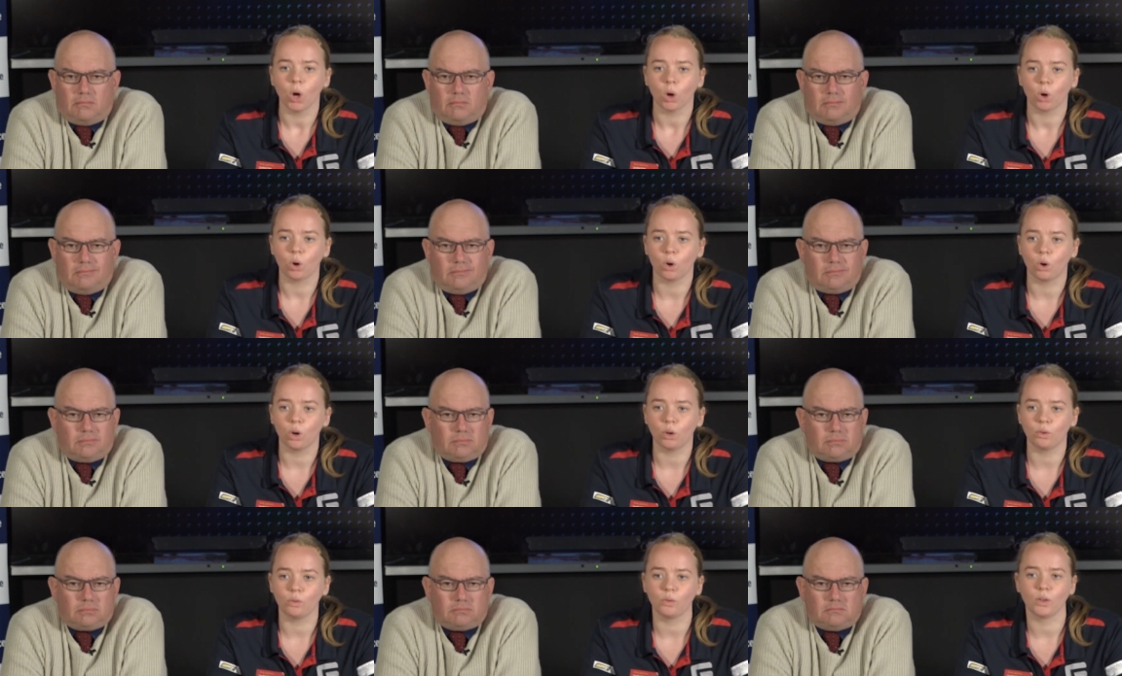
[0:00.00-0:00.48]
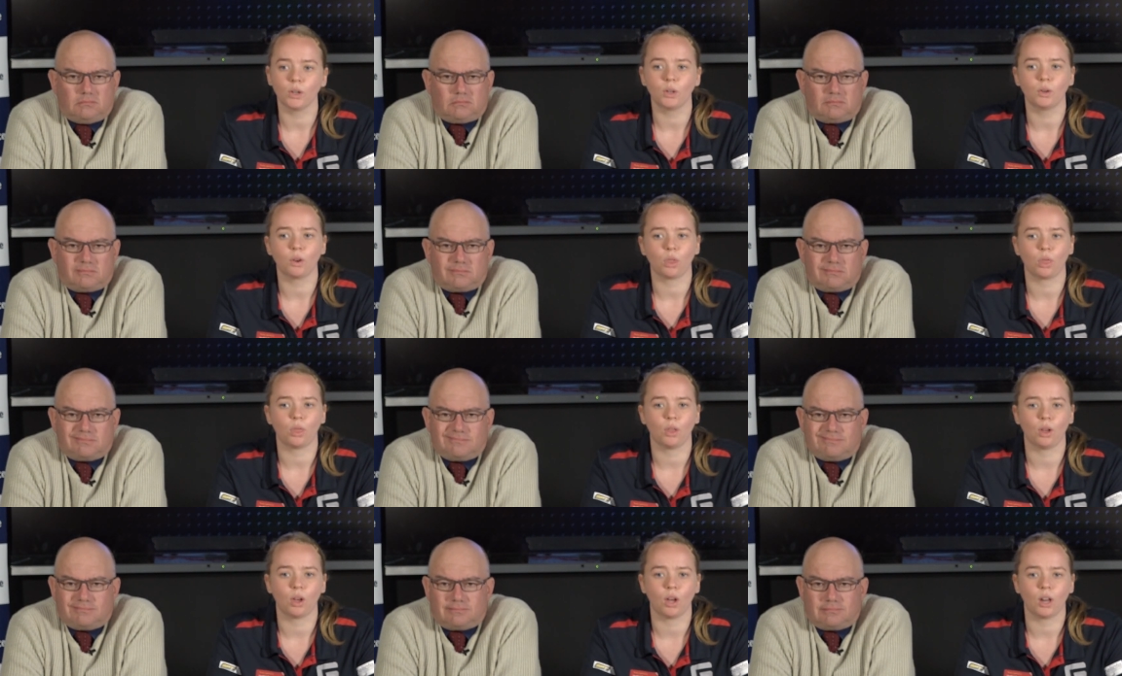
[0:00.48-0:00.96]
Speaker 1: Caulfield
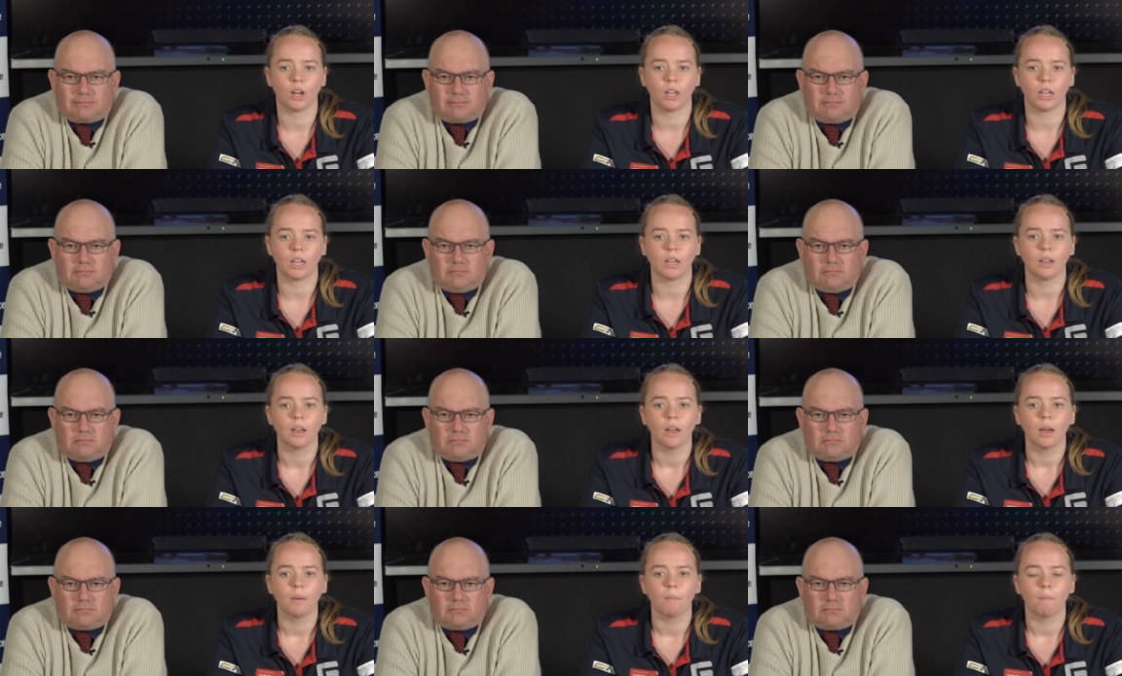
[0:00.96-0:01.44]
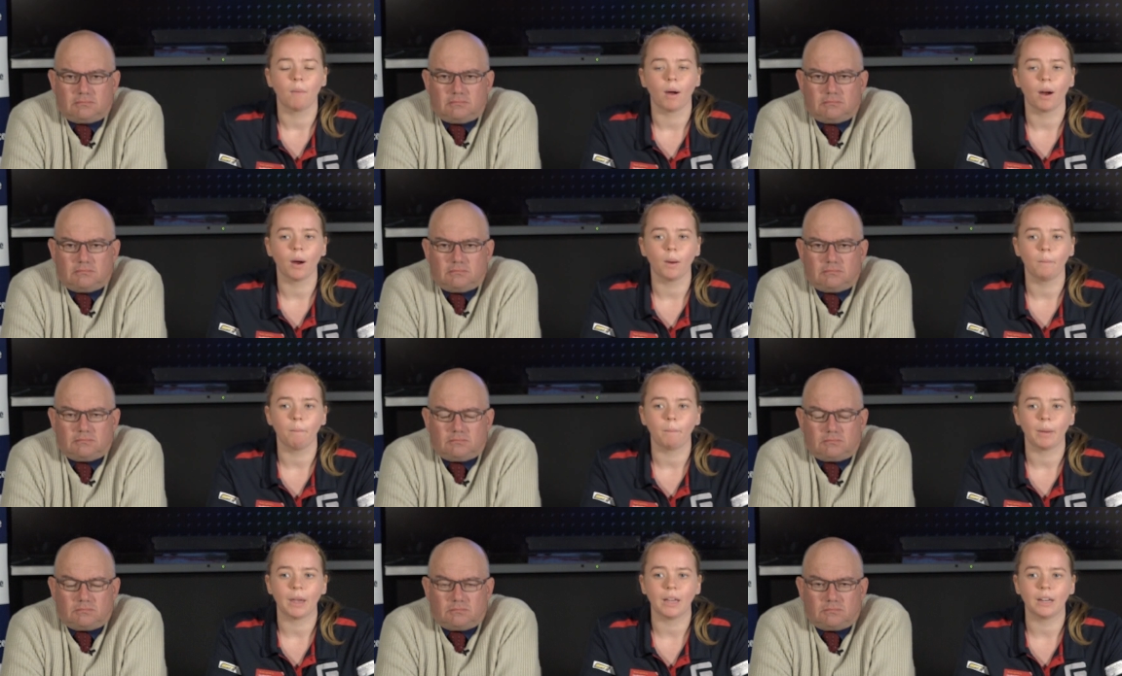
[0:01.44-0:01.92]
30,
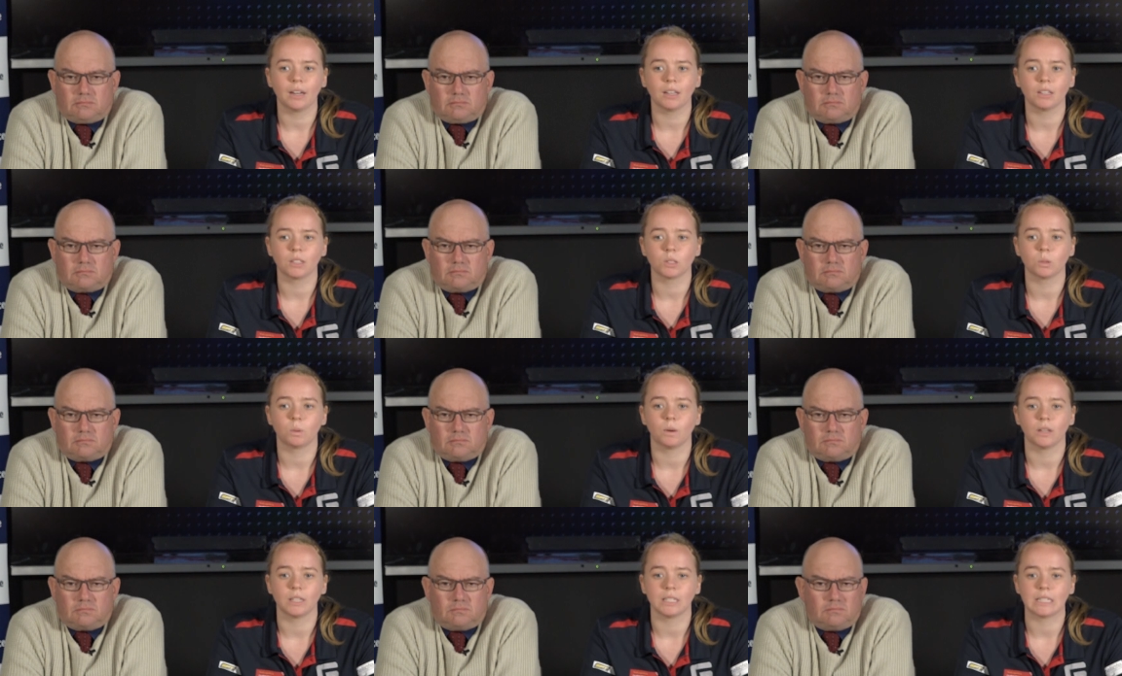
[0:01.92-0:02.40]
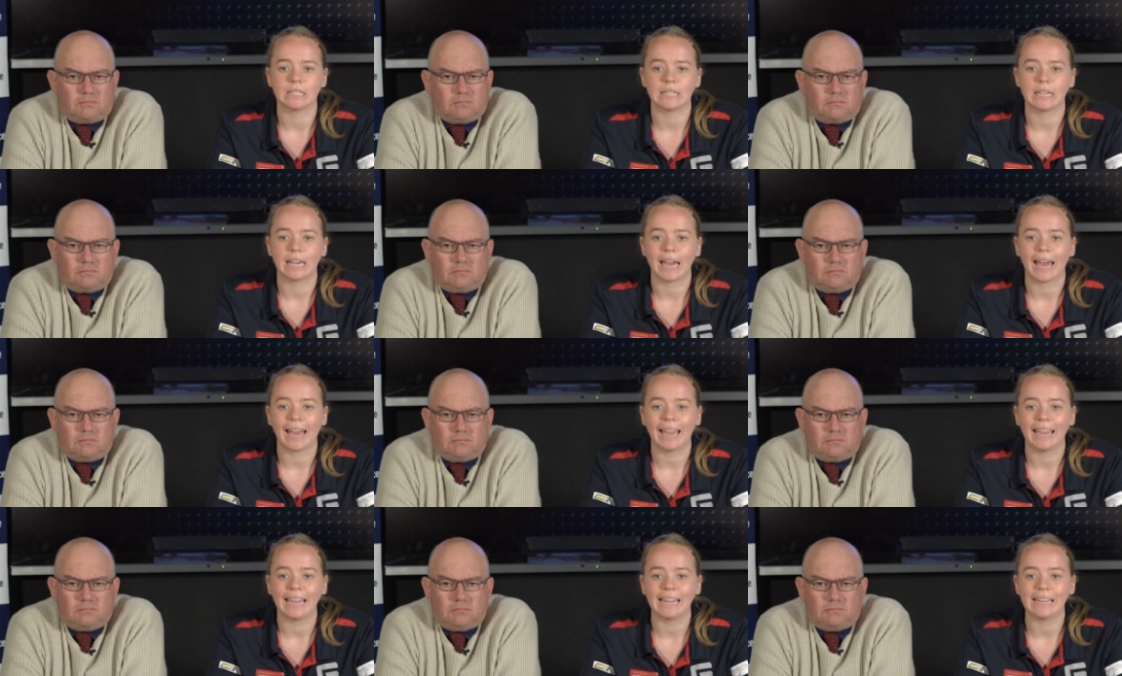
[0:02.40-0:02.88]
Murrumbeena
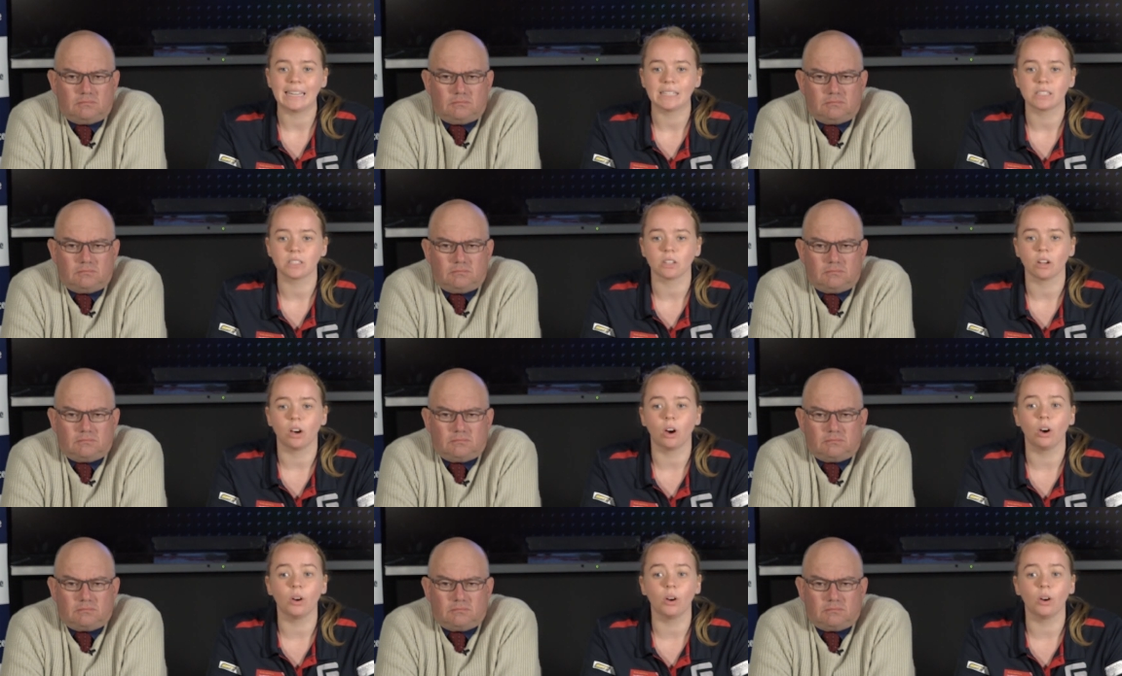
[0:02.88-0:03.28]
28,